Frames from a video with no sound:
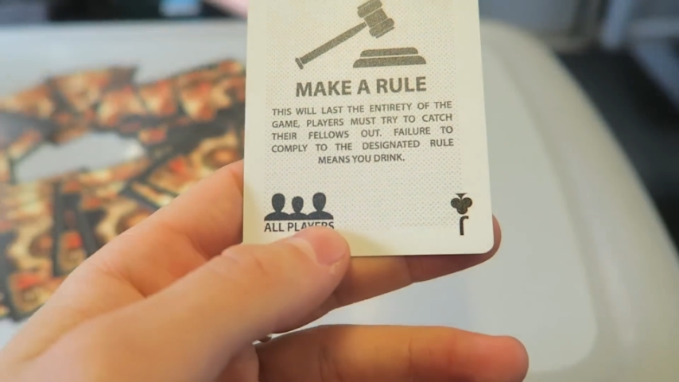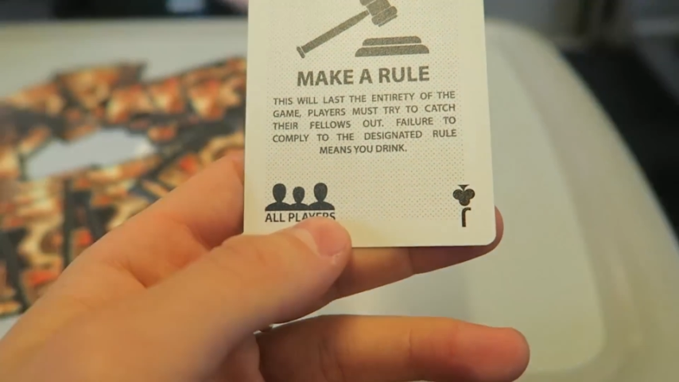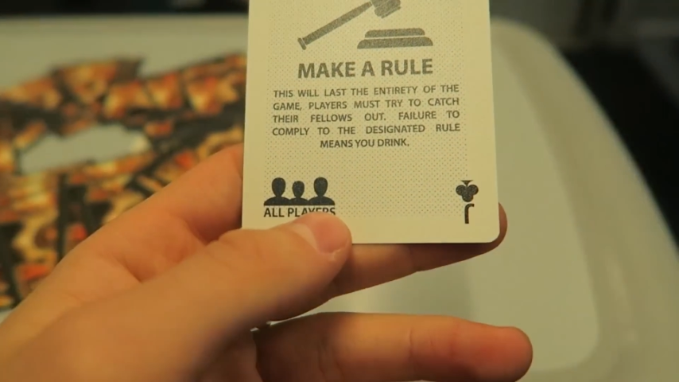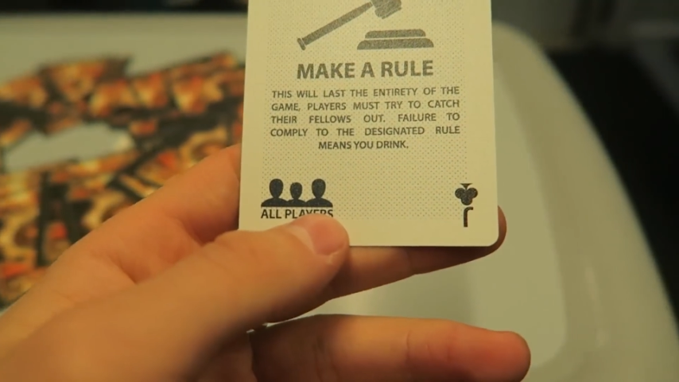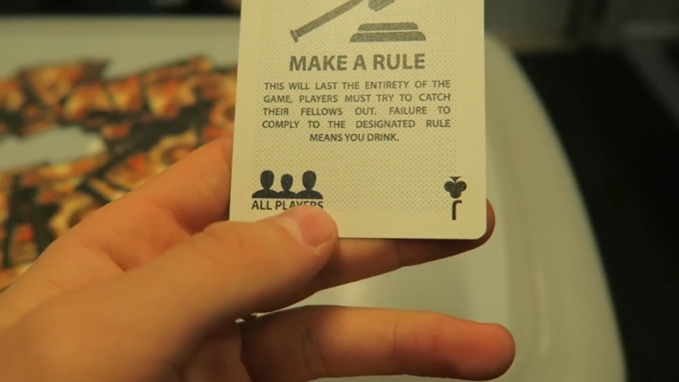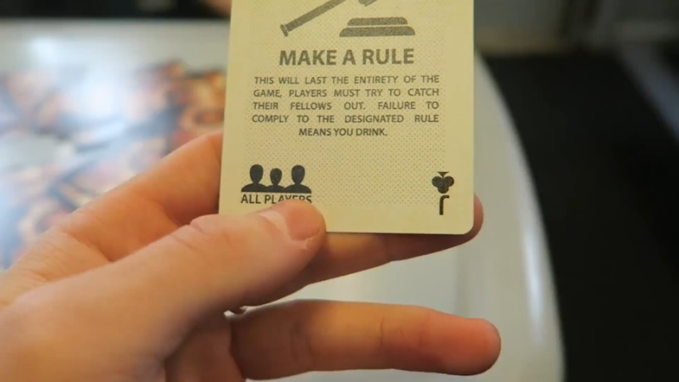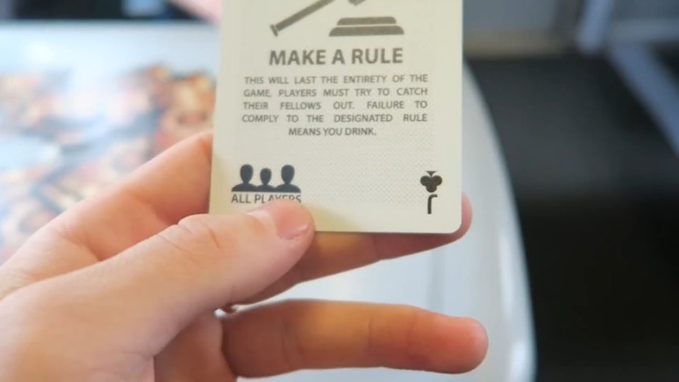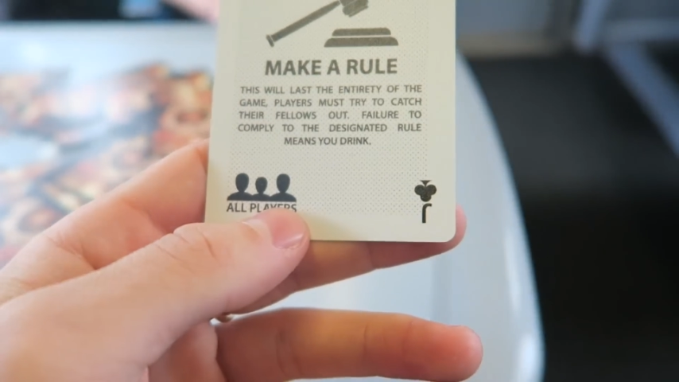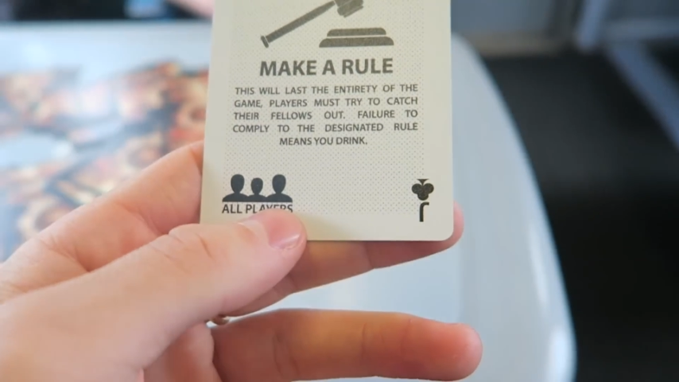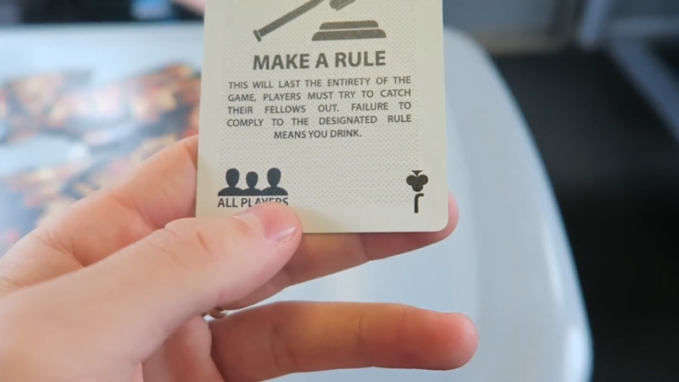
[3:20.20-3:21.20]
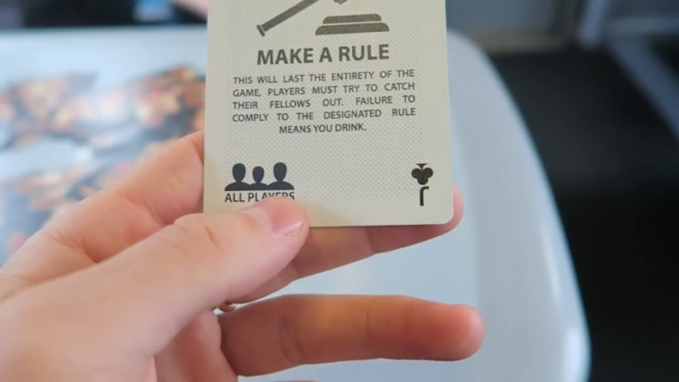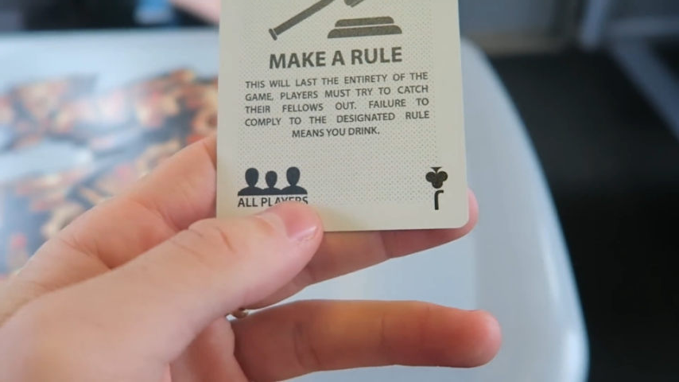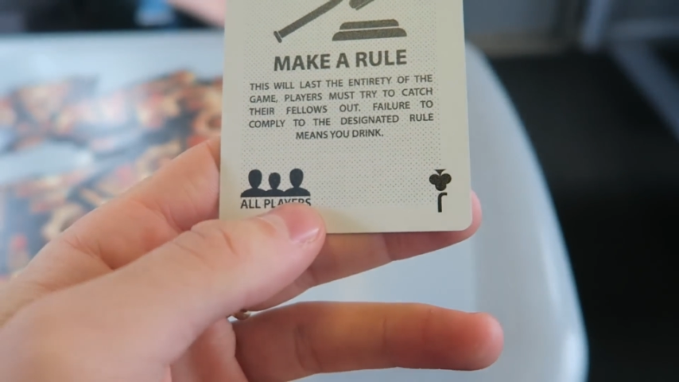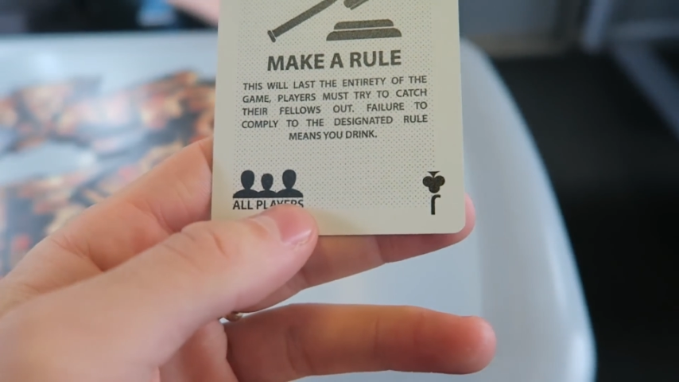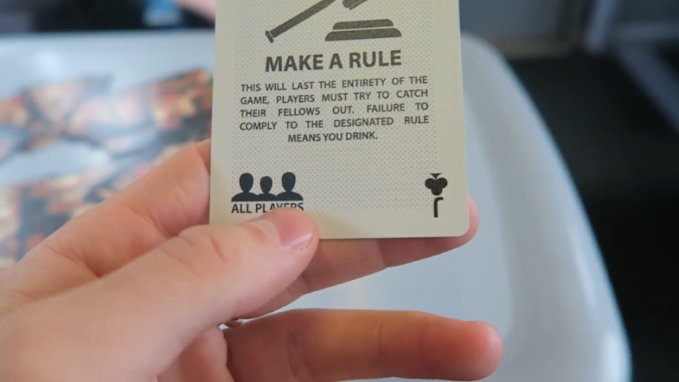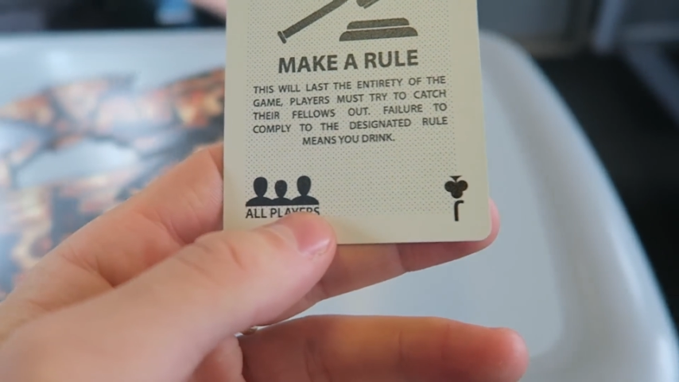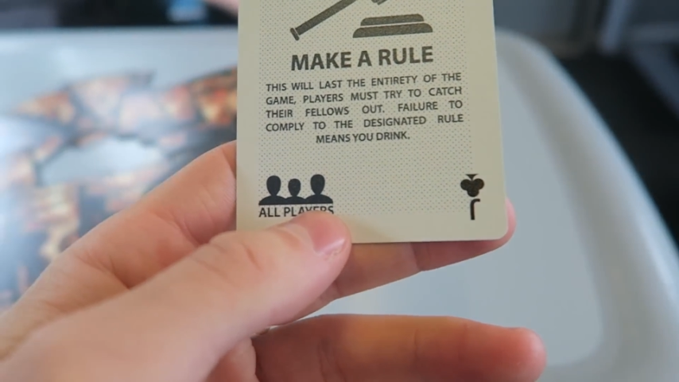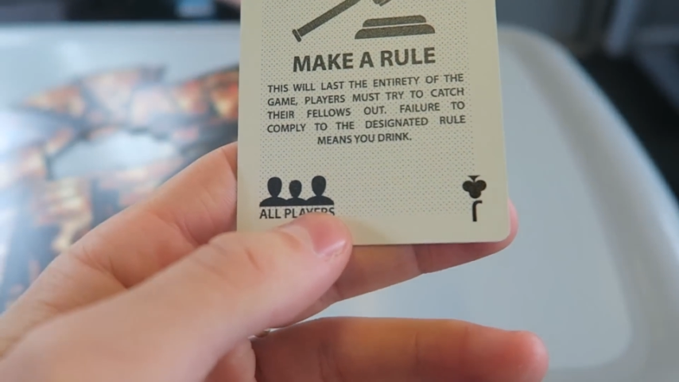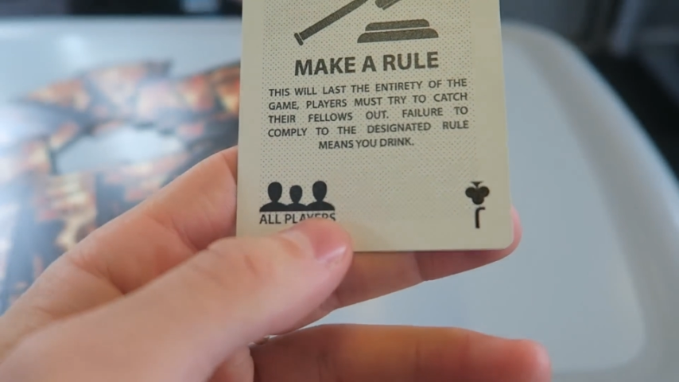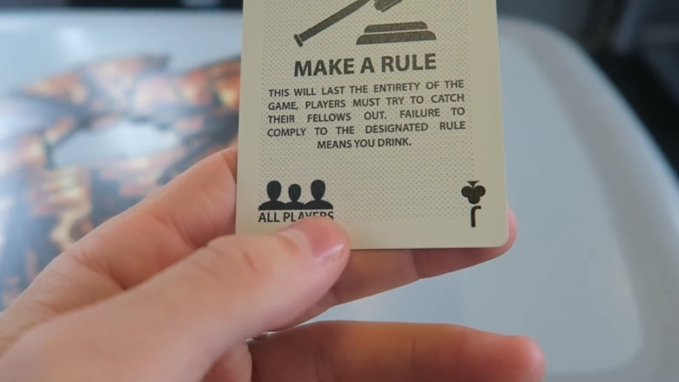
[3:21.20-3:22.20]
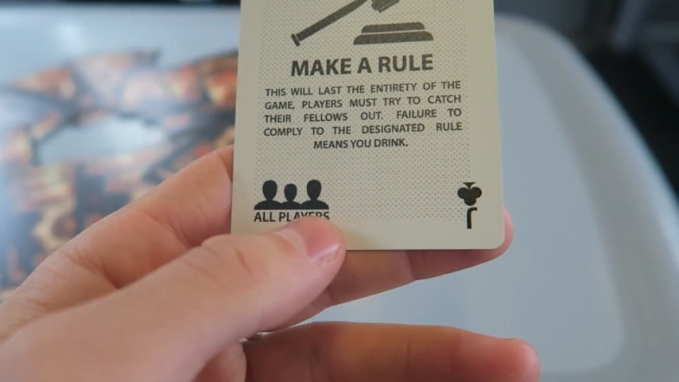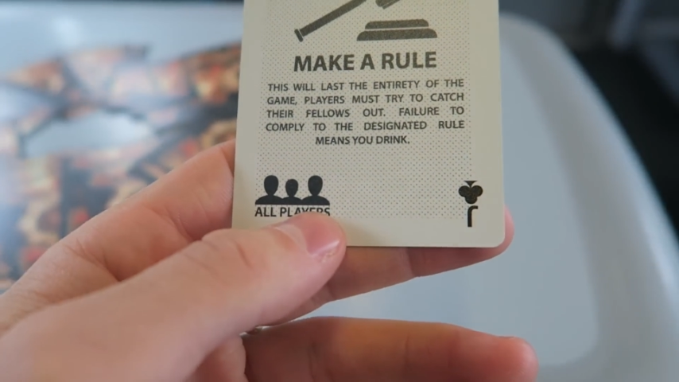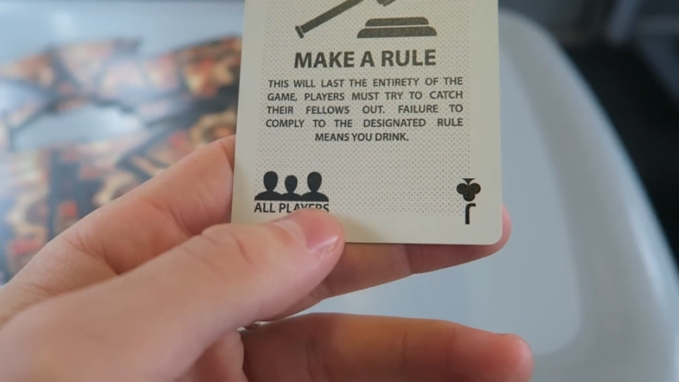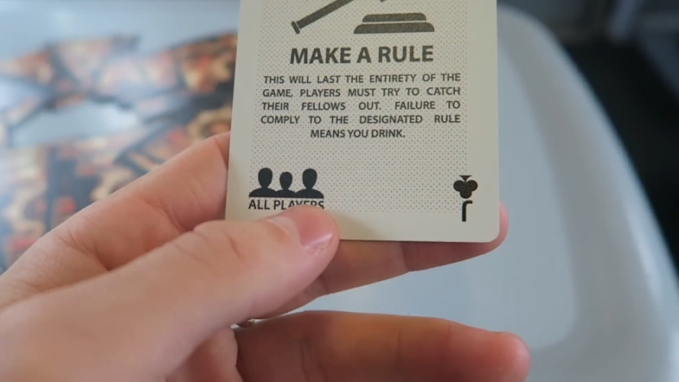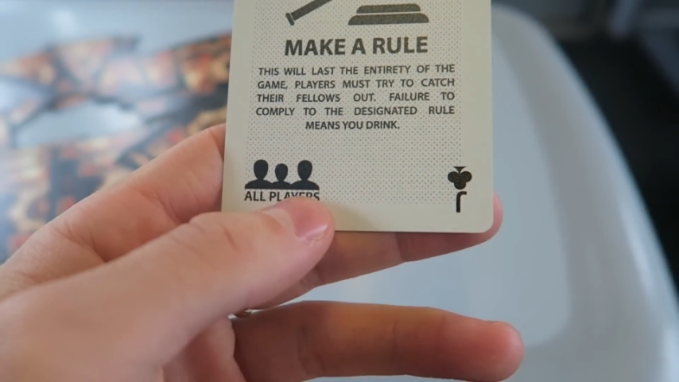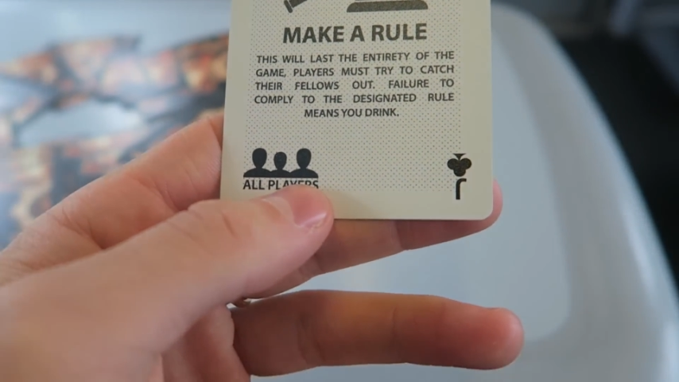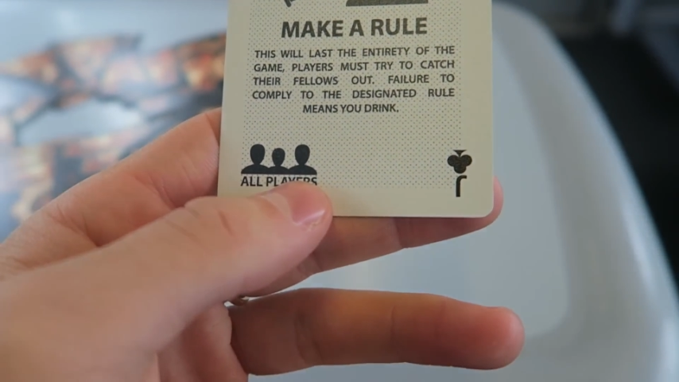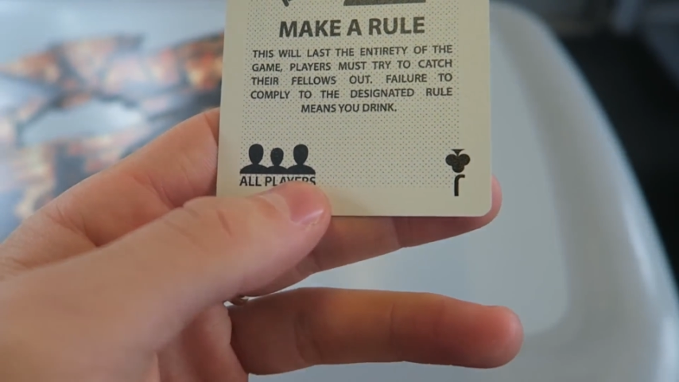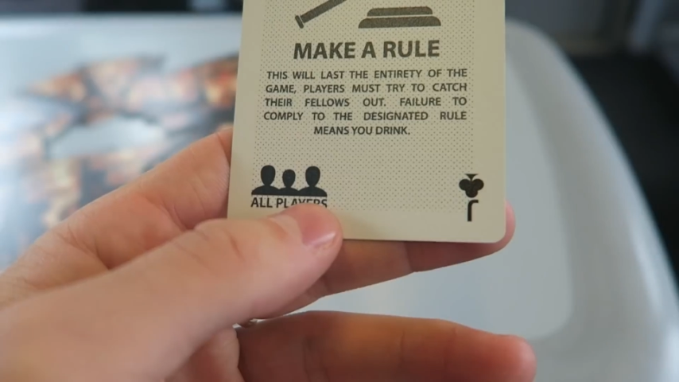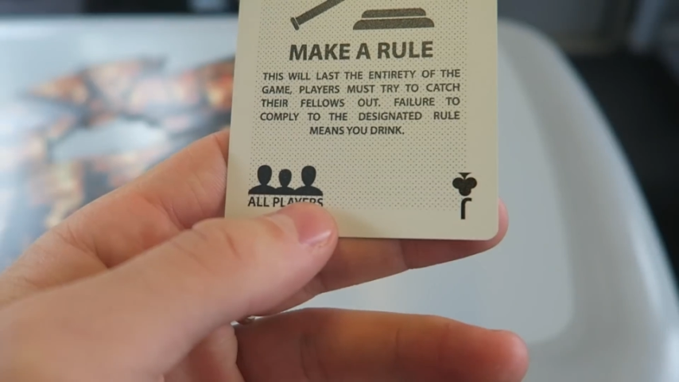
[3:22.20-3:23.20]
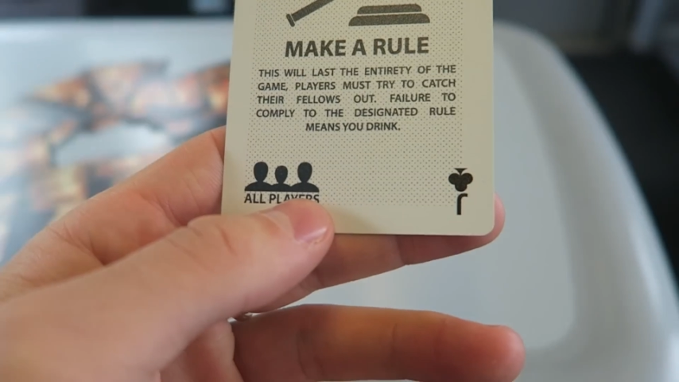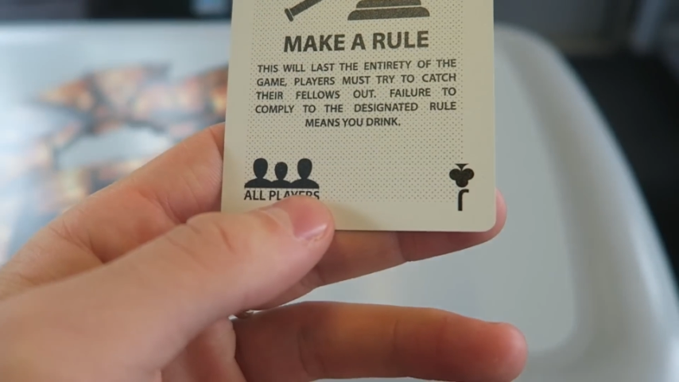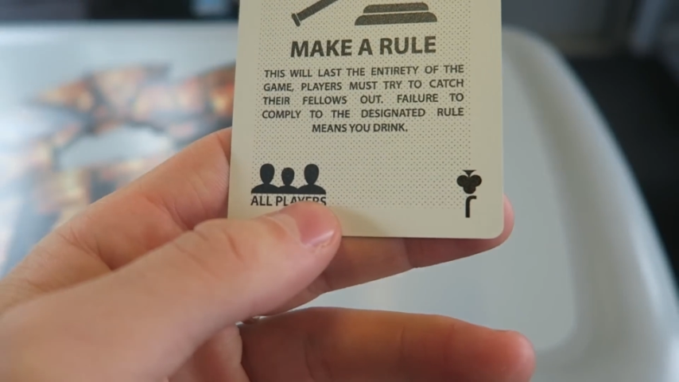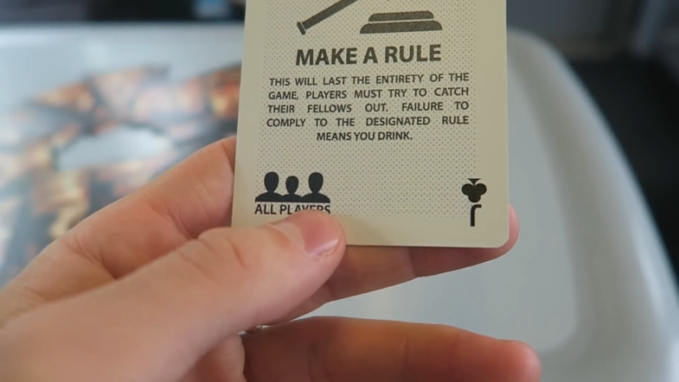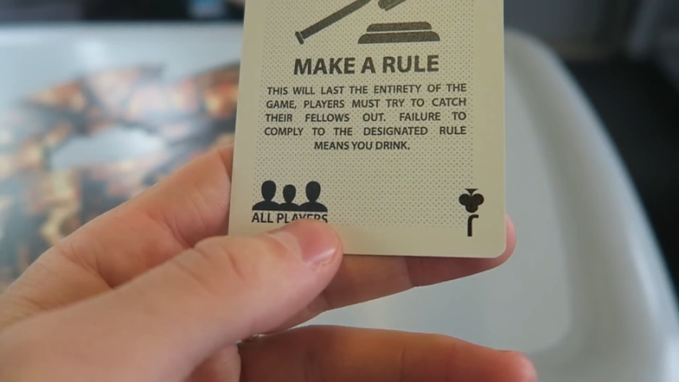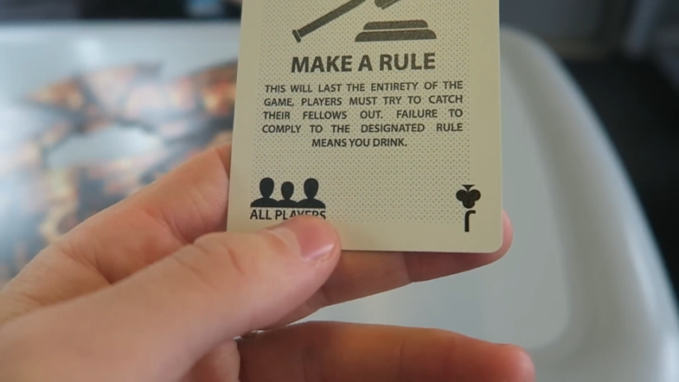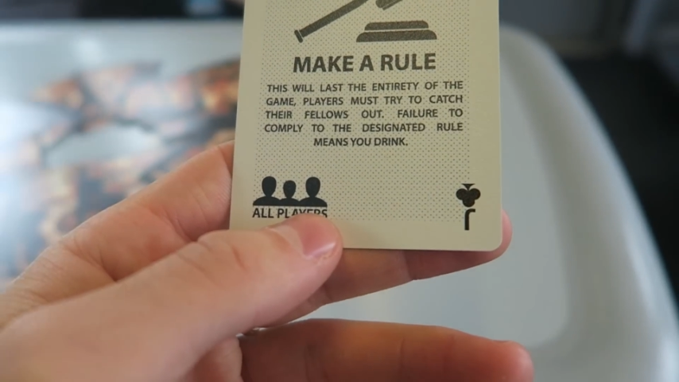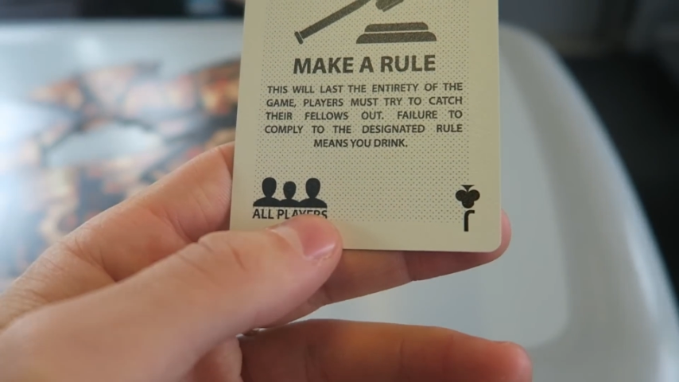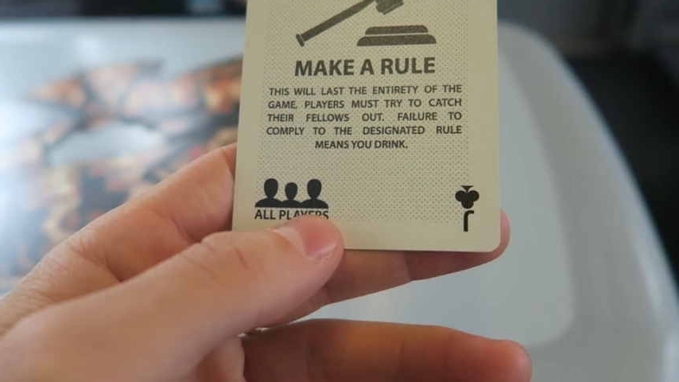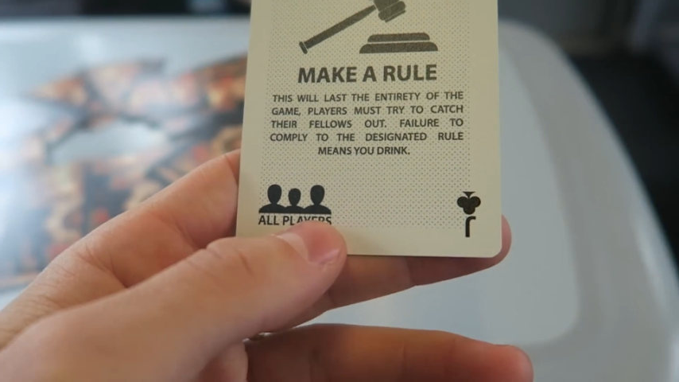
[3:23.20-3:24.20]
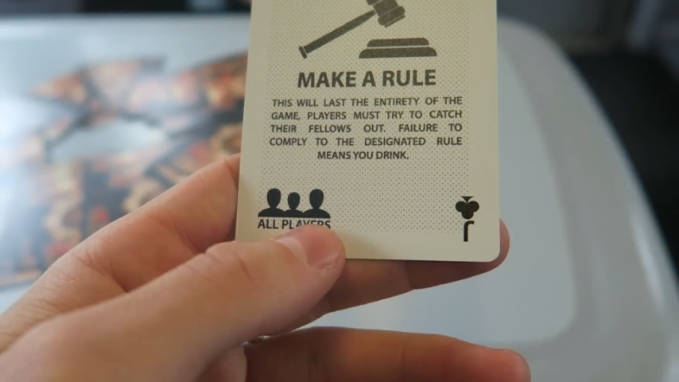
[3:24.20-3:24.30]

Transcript: No face is visible, so there are no lips to read.